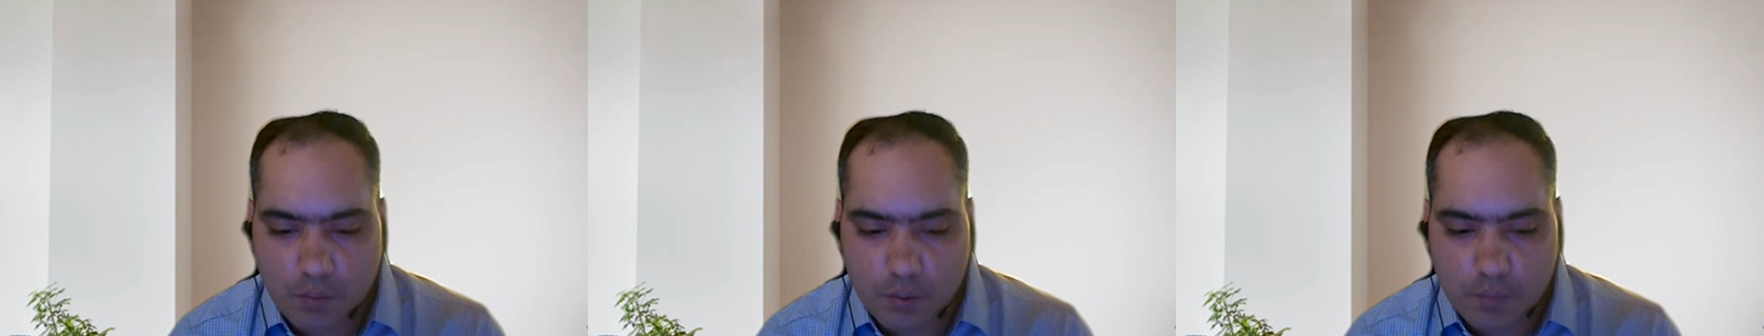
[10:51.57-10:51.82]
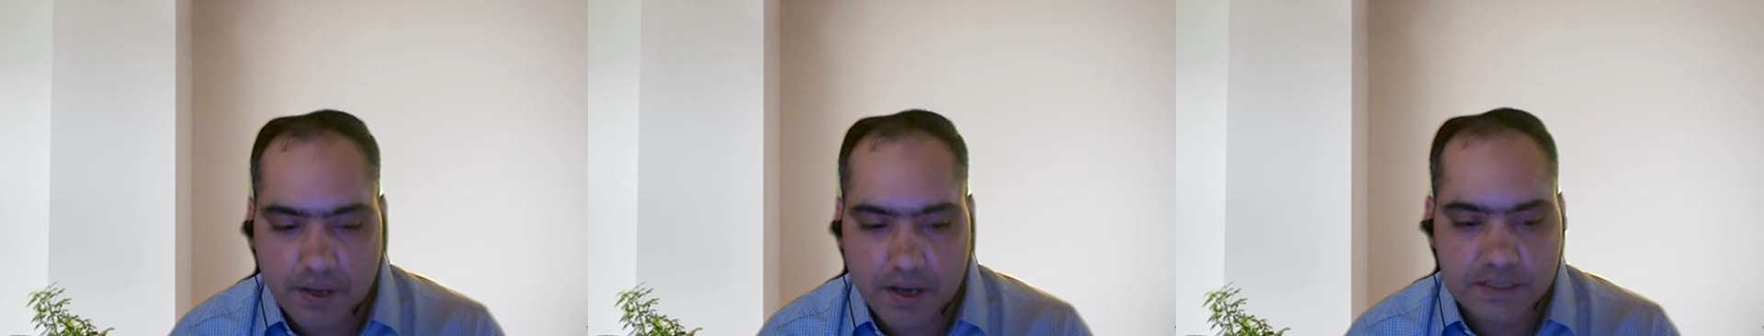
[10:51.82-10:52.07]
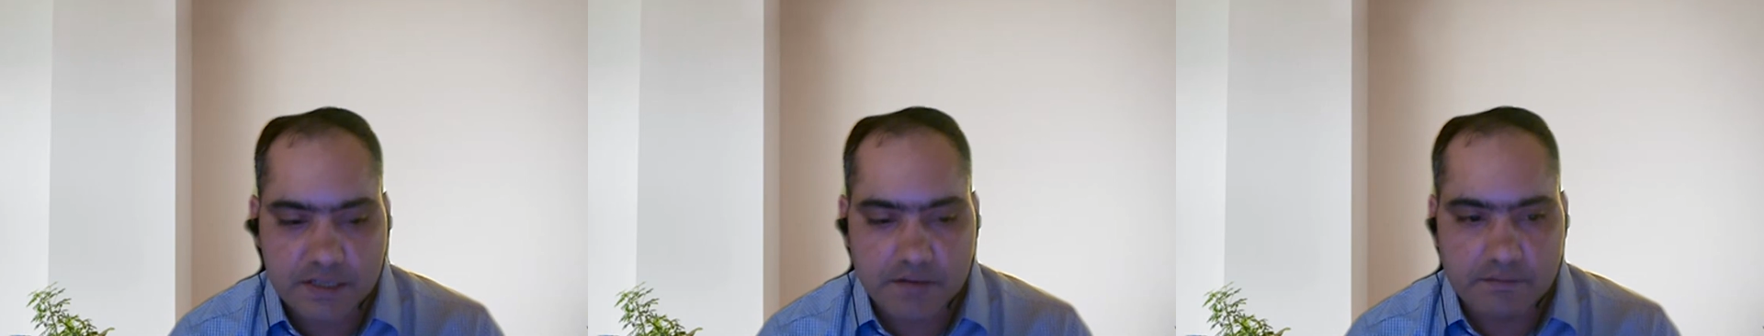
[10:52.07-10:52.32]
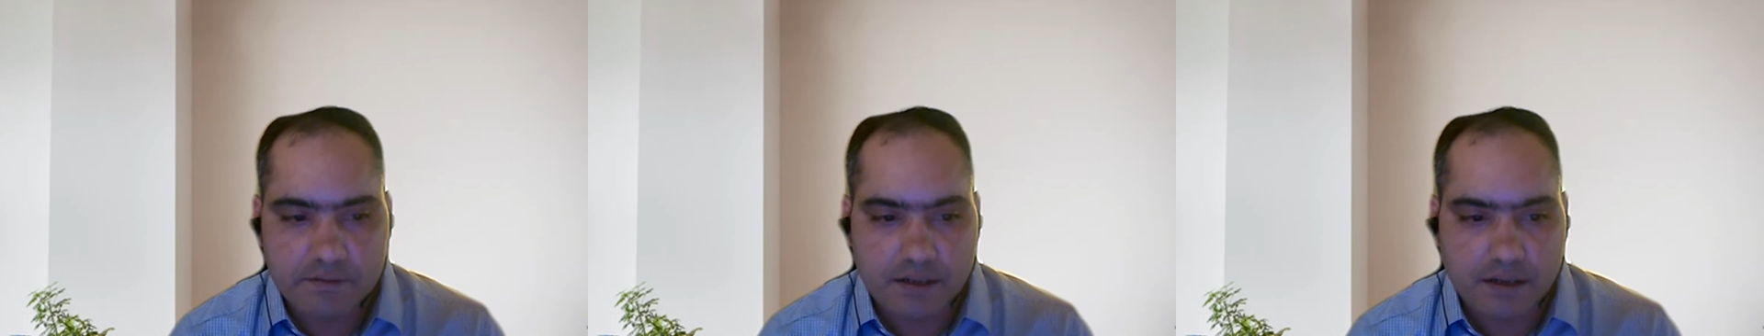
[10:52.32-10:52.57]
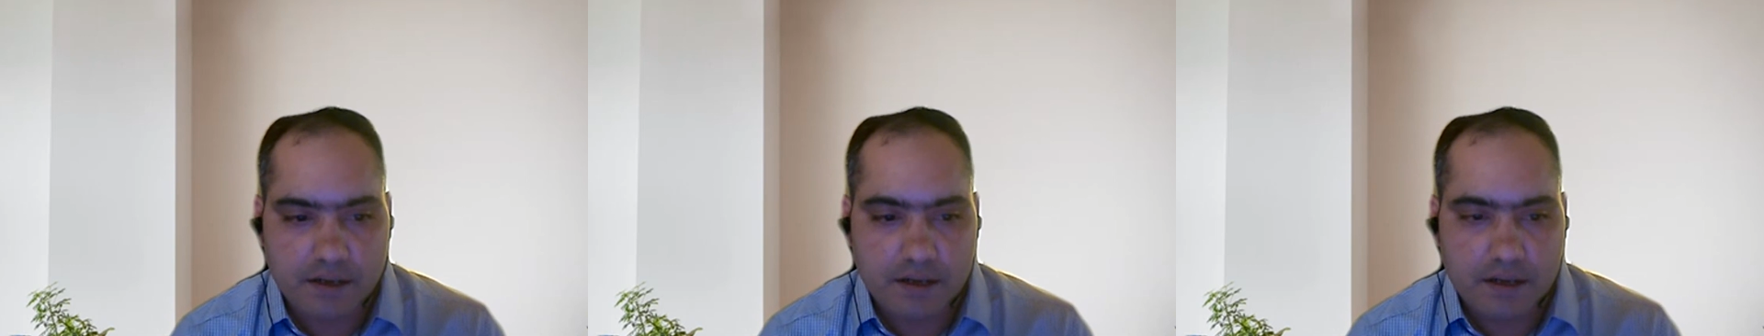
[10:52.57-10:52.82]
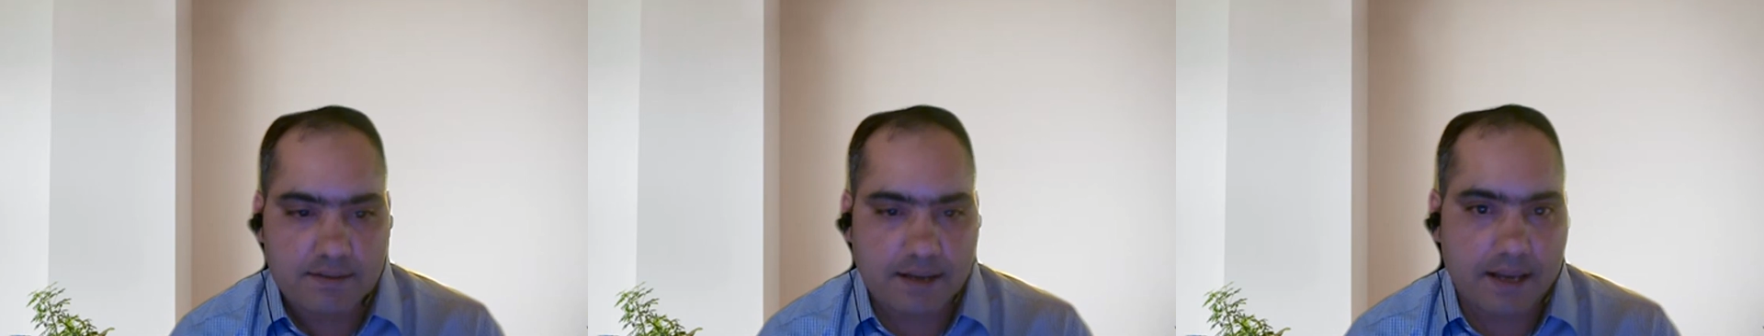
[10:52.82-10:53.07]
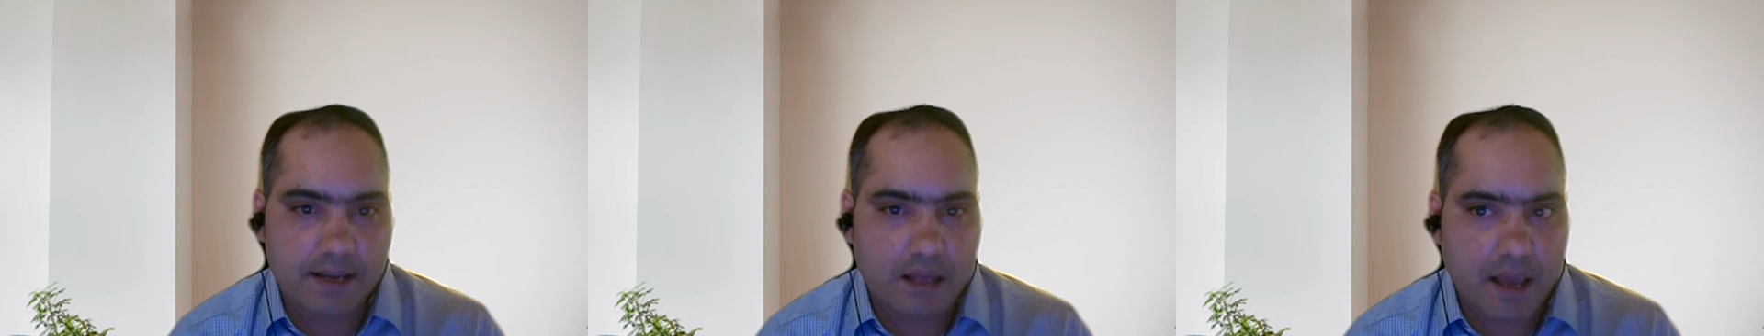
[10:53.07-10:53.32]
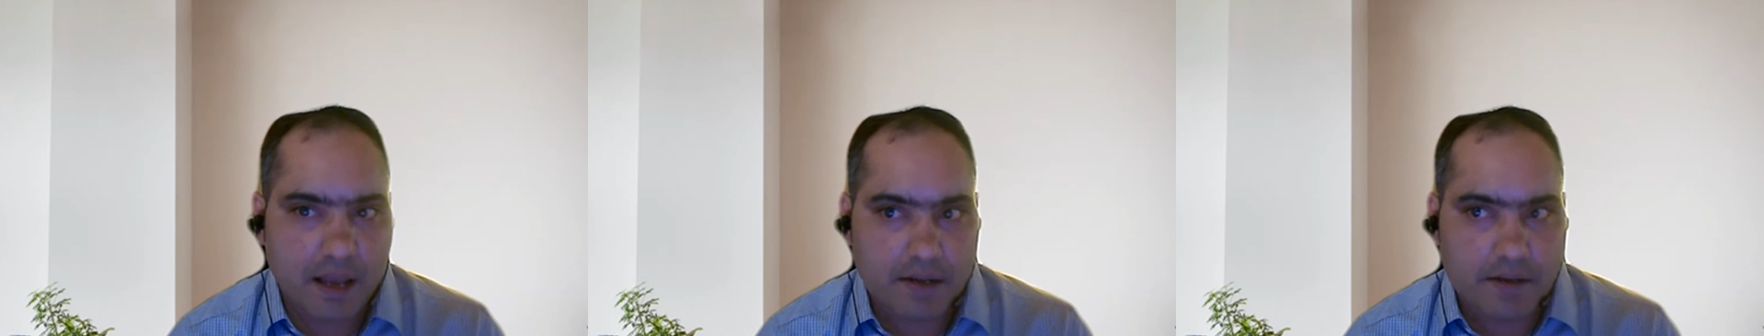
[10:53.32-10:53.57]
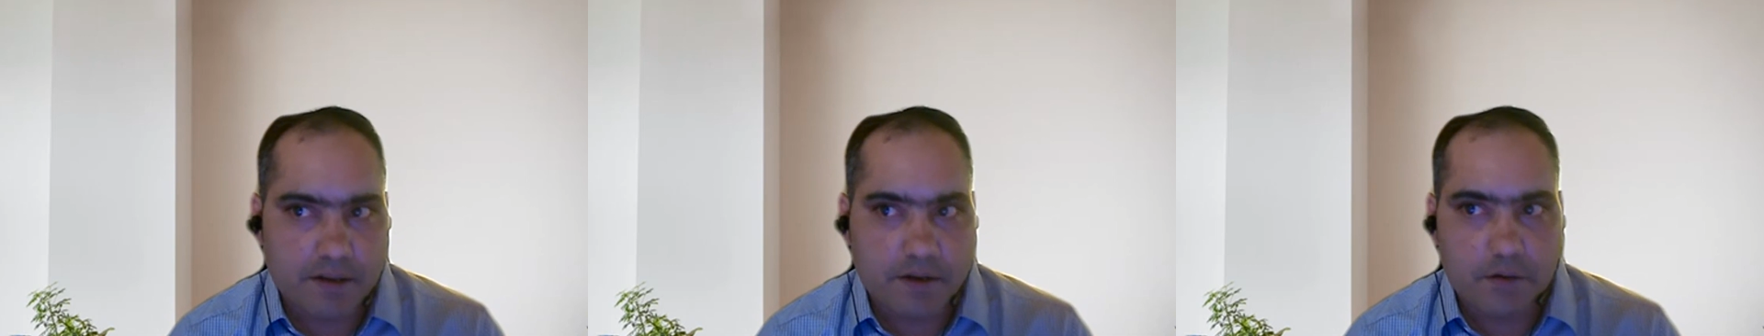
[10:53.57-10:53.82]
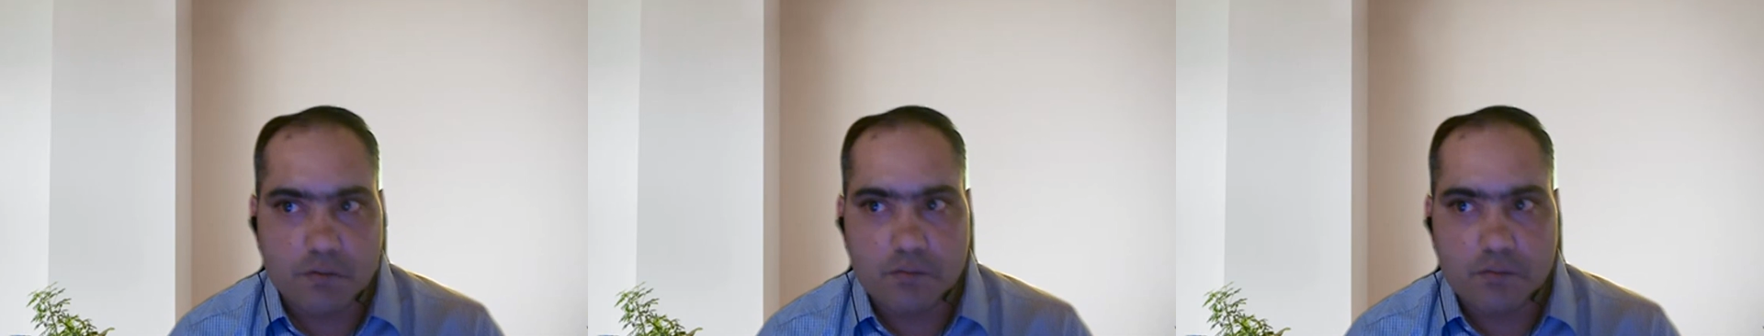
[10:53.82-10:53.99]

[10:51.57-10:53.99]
How do we achieve that style? And